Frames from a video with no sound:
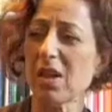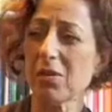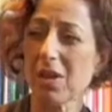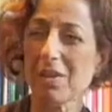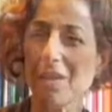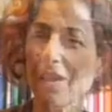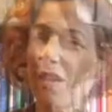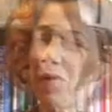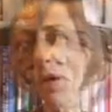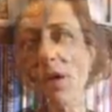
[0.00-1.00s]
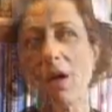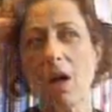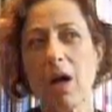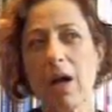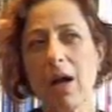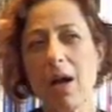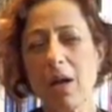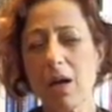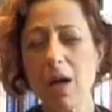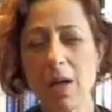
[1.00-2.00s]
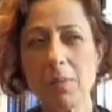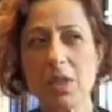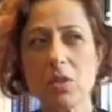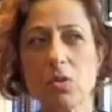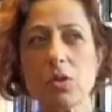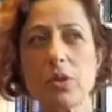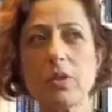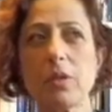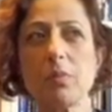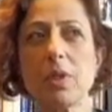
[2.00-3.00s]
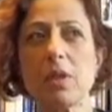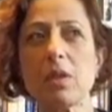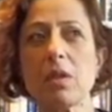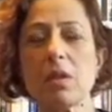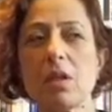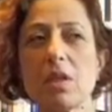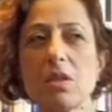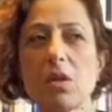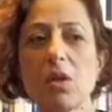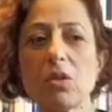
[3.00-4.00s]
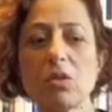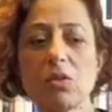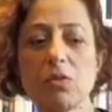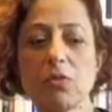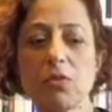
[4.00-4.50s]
I think I must also admit that there's a lot of